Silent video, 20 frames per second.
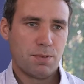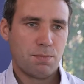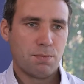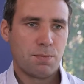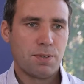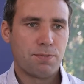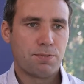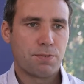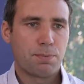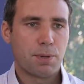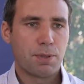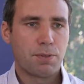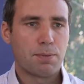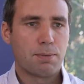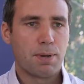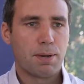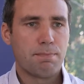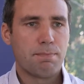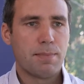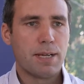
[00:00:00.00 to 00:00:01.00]
we've spoke
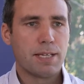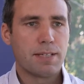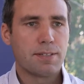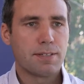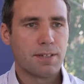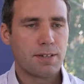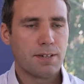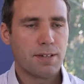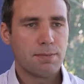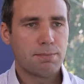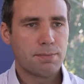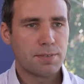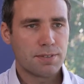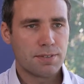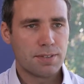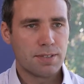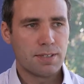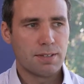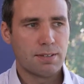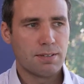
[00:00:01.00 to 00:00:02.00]
about many
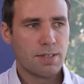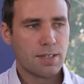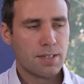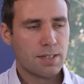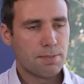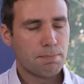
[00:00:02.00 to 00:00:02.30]
times the